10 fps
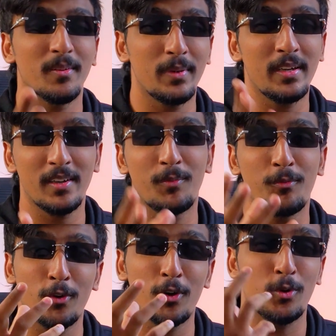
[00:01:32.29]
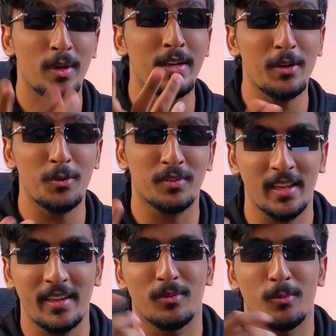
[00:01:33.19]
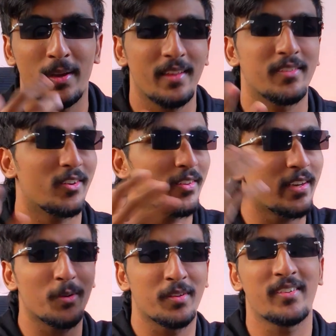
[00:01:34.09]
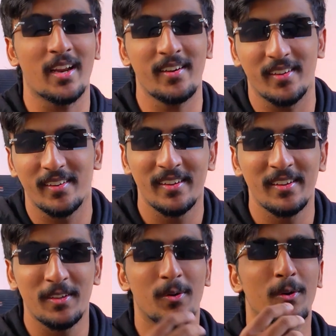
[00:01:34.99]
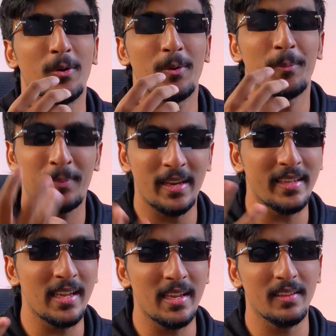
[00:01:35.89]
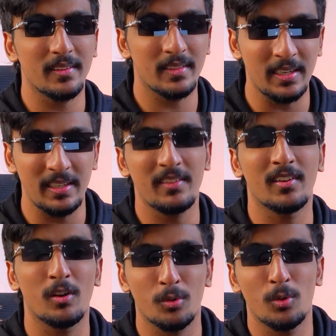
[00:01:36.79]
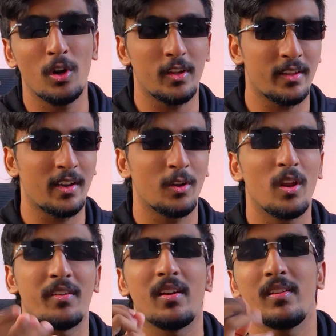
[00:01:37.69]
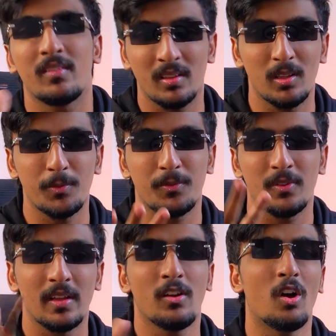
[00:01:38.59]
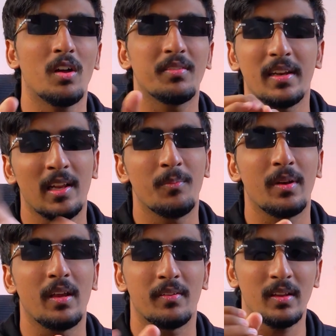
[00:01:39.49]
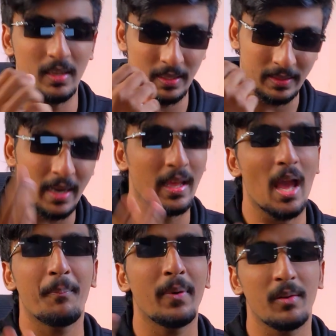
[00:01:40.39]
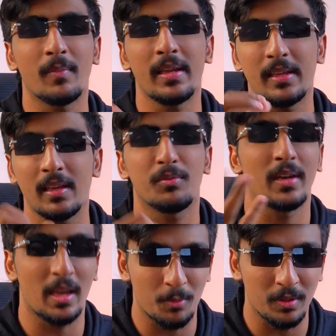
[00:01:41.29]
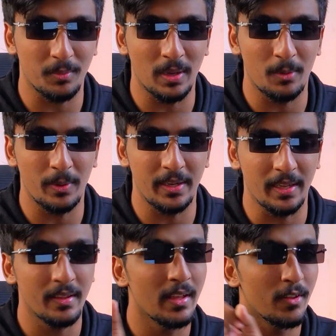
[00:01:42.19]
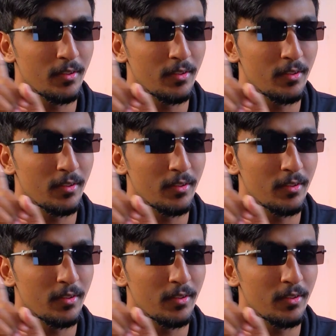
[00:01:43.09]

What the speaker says: submitted for 22 slides. While I saw that, I was stunned. So breaking the initial rule or the regulation itself can cause an elimination, and that happened in my case when I was evaluating.